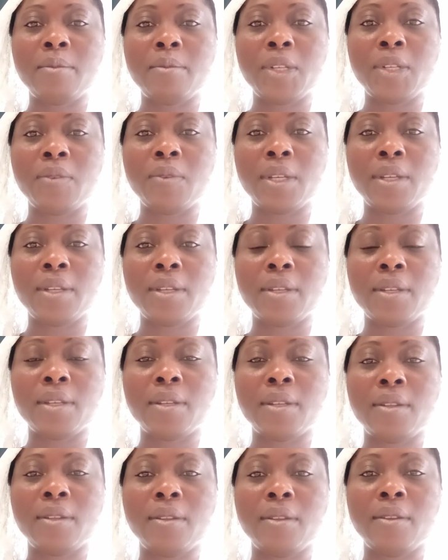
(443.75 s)
between
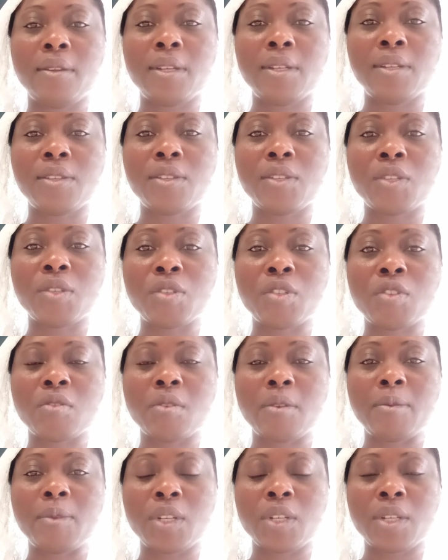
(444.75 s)
these two
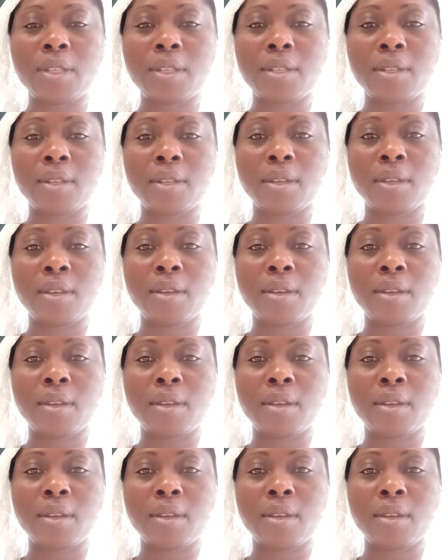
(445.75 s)
scriptures,